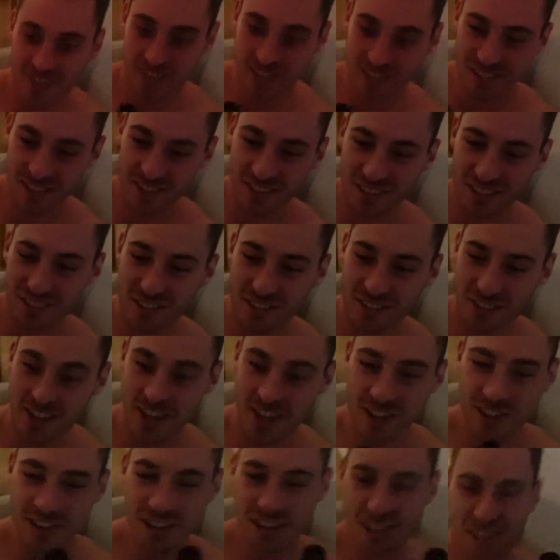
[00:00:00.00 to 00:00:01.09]
What are you
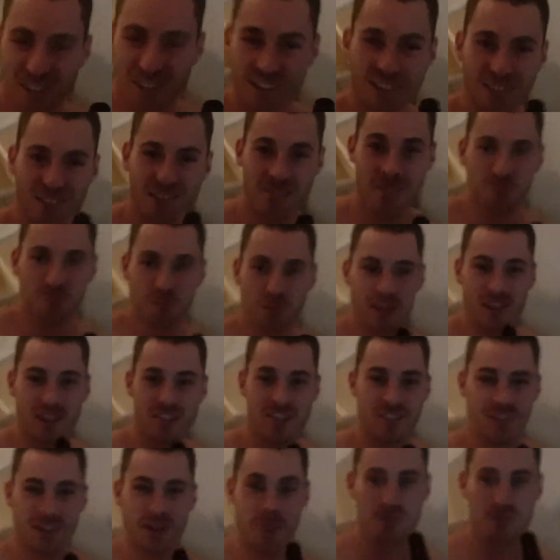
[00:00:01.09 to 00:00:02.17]
drinking? Big Zero
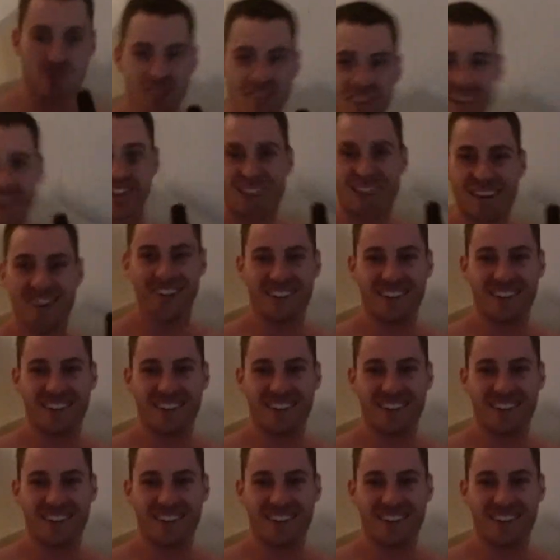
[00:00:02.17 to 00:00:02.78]
Percenter?